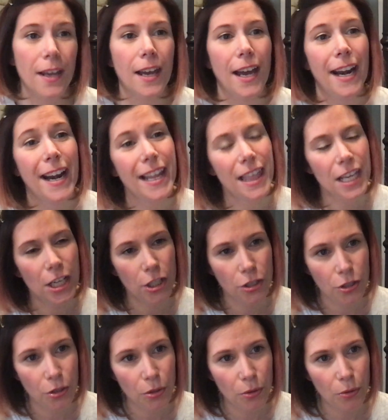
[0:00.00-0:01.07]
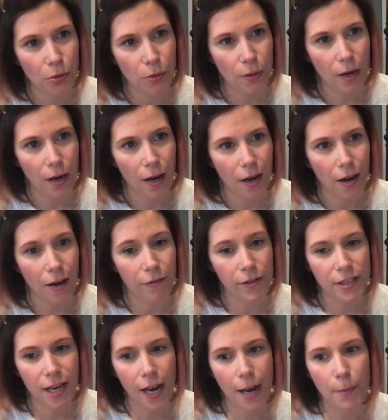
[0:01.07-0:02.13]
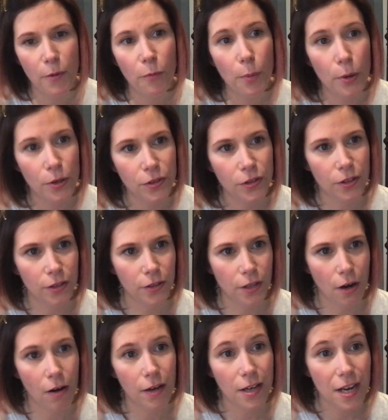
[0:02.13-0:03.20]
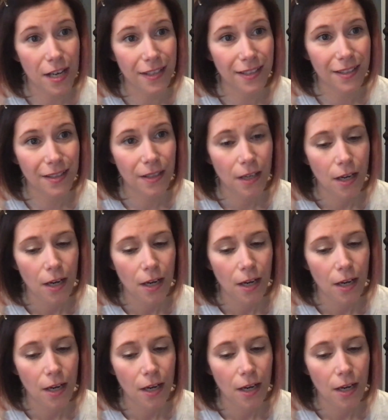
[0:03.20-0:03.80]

And I think, too, of a time of personal darkness.